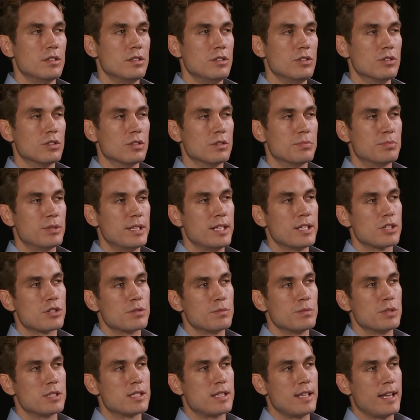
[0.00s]
your prediction
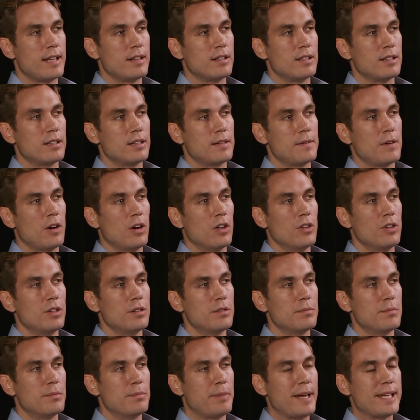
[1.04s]
was then
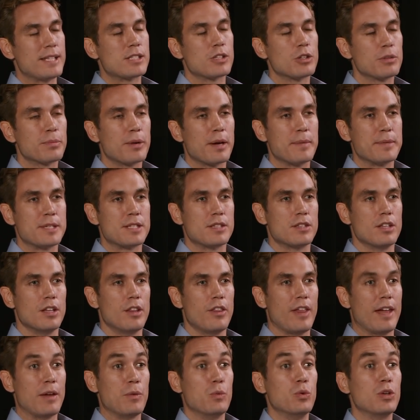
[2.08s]
based on the premise that
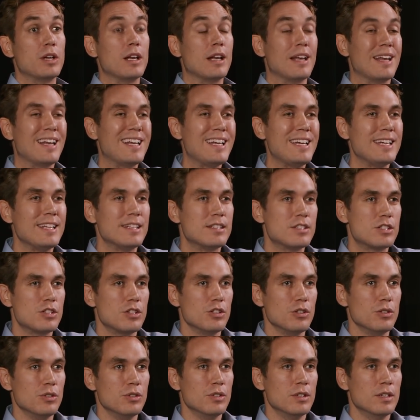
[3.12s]
they wouldn't lead
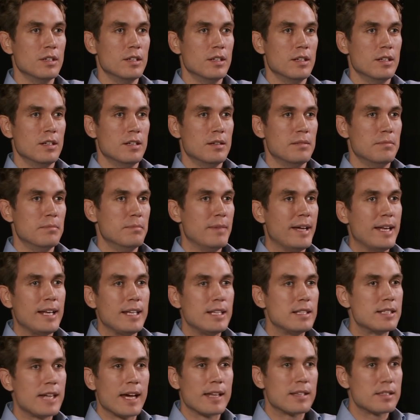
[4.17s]
to many
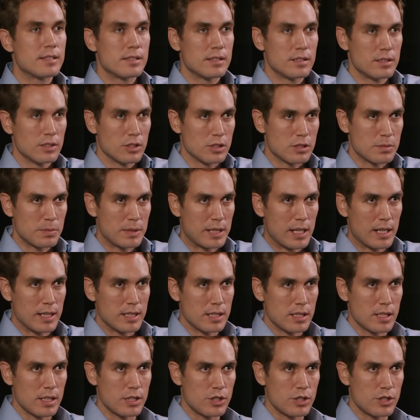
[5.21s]
deaths and hospitalizations.